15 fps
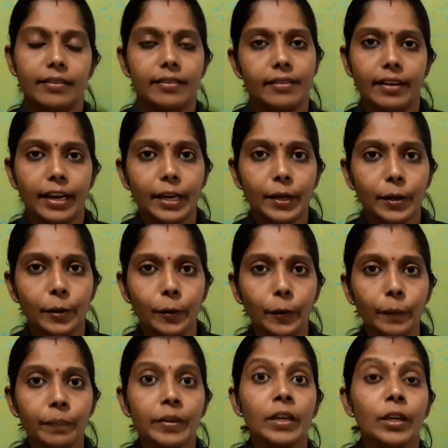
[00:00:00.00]
Right?
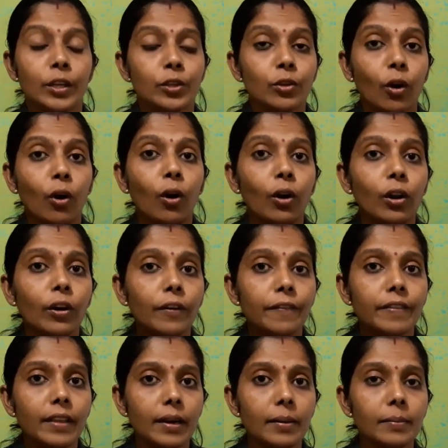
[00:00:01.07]
No? So all
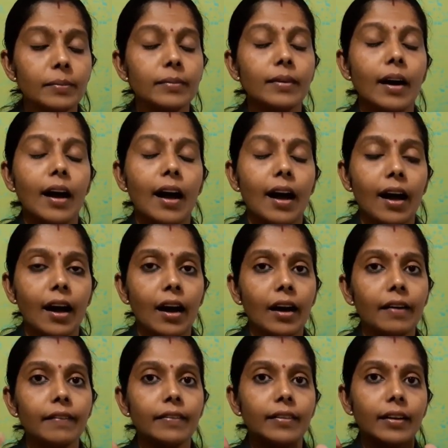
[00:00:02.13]
of them
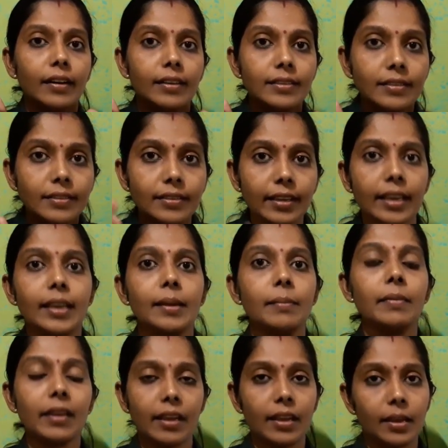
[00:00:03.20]
have a
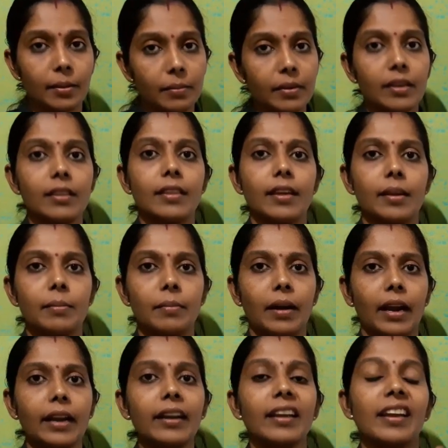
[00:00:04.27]
same aim in their
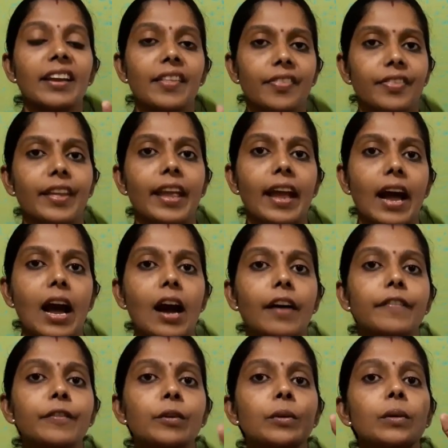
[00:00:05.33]
mind. They
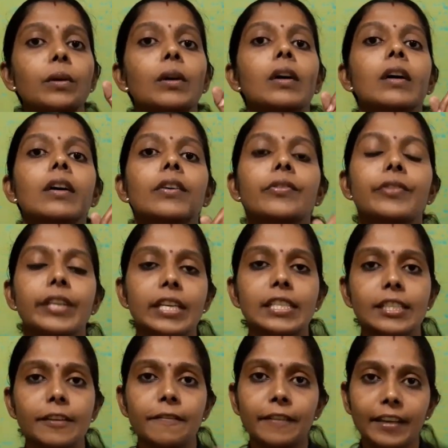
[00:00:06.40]
have to reach
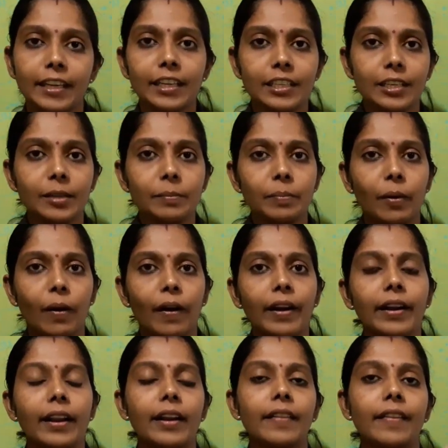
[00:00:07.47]
the finishing
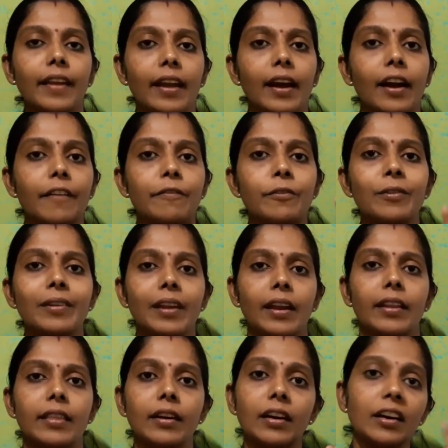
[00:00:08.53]
point and they have to
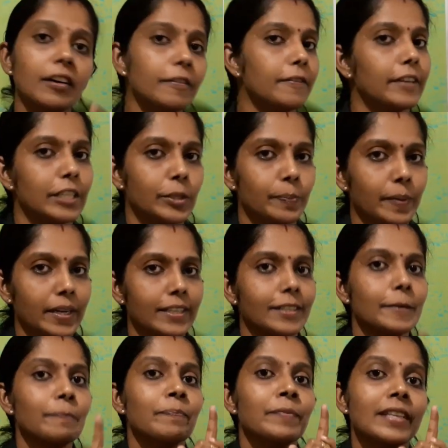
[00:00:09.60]
get the first place.
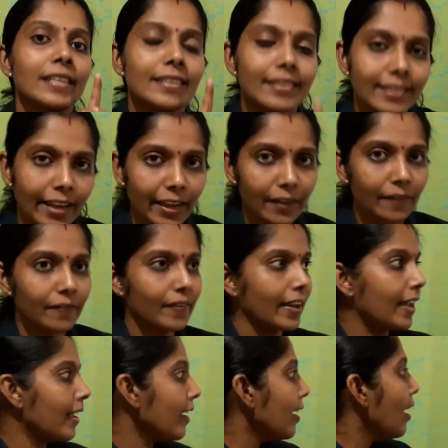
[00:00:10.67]
Same
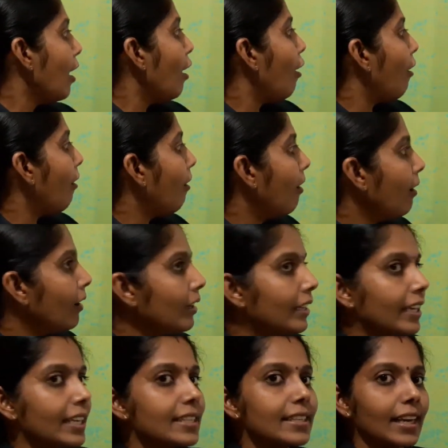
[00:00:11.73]
way, all
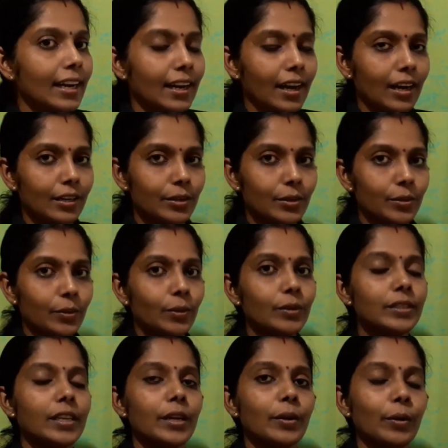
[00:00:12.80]
these electrons
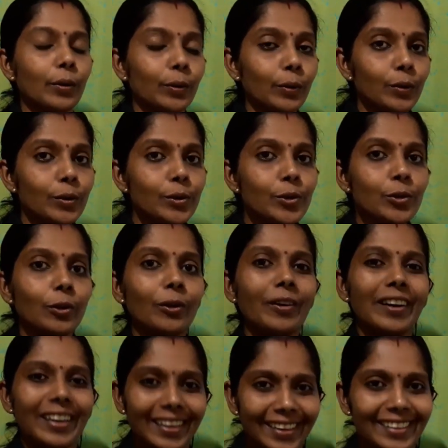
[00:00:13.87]
are
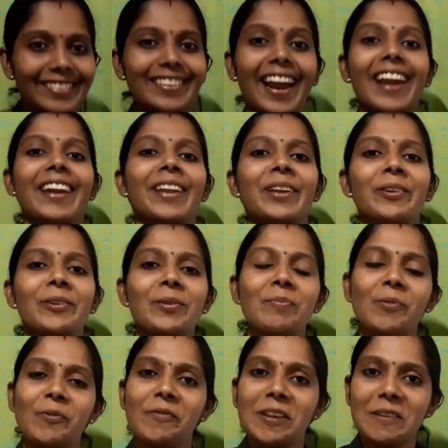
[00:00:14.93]
also running or
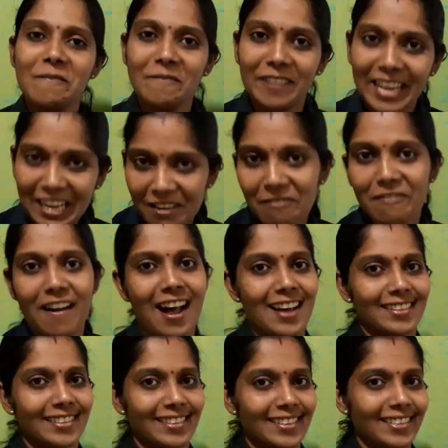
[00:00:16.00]
moving very
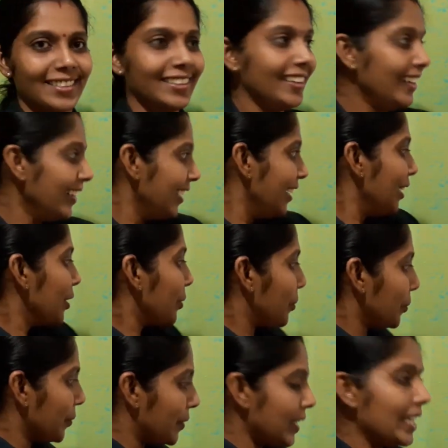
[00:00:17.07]
faster
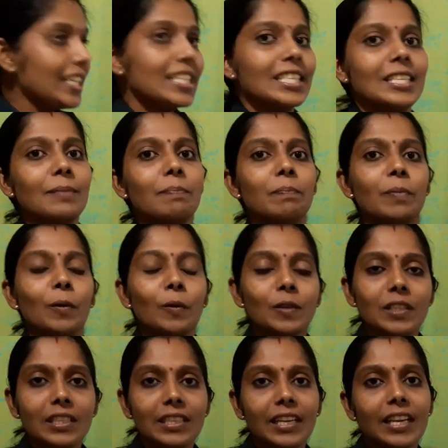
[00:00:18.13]
to reach the
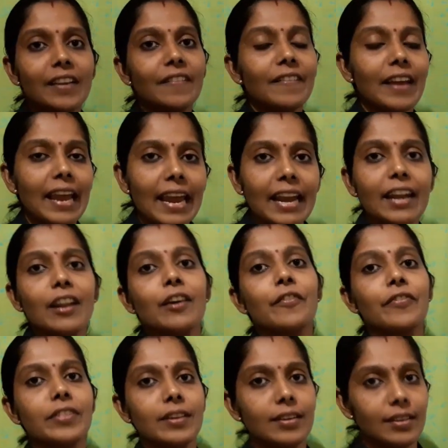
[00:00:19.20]
positive end
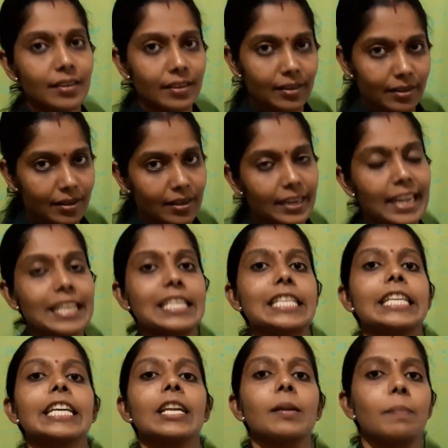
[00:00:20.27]
of the
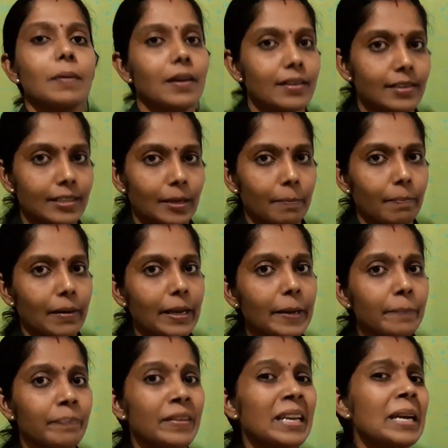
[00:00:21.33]
external power
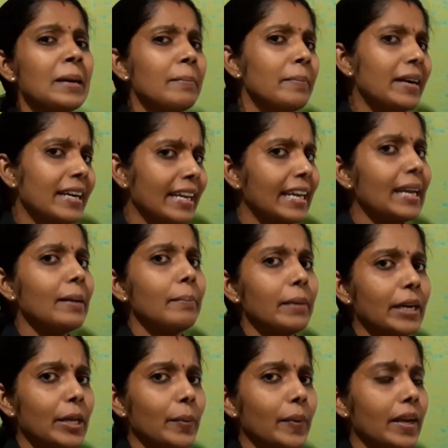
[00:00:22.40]
supply. But in
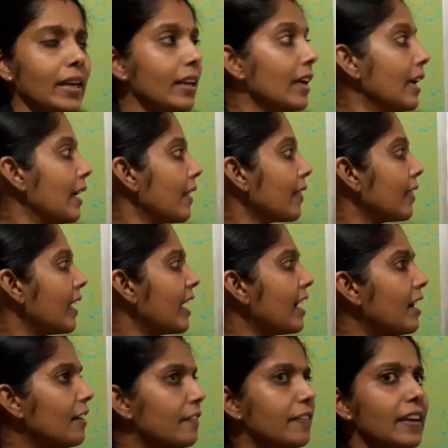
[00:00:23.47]
between, they
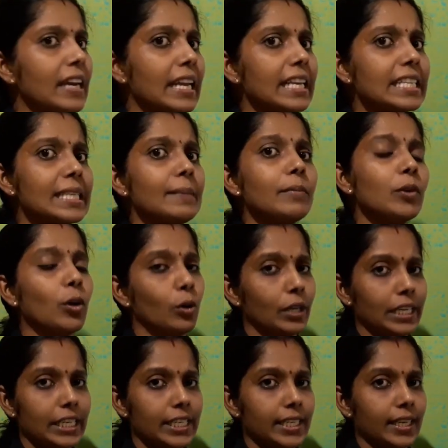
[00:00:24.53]
are feeling some
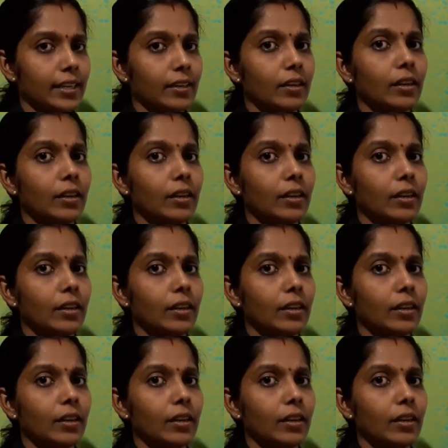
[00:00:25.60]
collision.